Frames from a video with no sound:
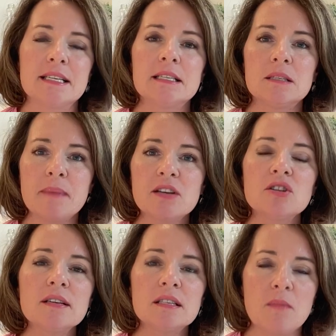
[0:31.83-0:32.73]

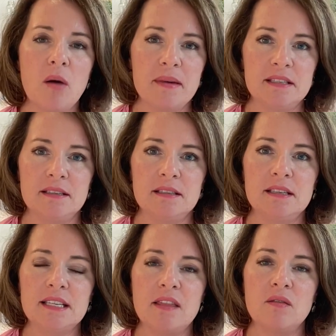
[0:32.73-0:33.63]
especially small
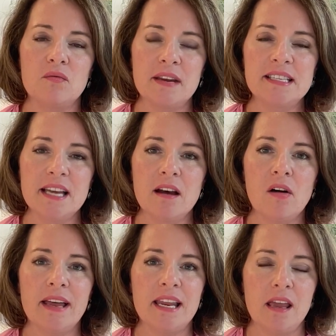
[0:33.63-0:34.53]
businesses in the
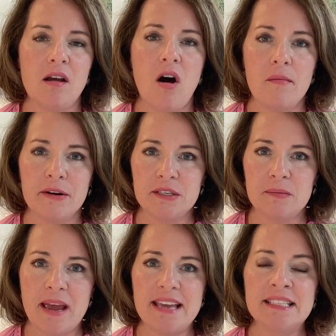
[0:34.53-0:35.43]
retail and e-commerce
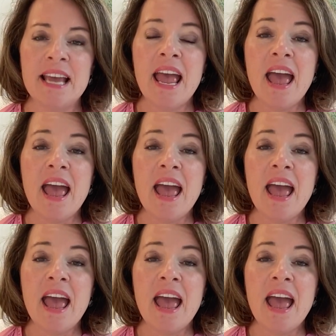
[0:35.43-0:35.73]
space,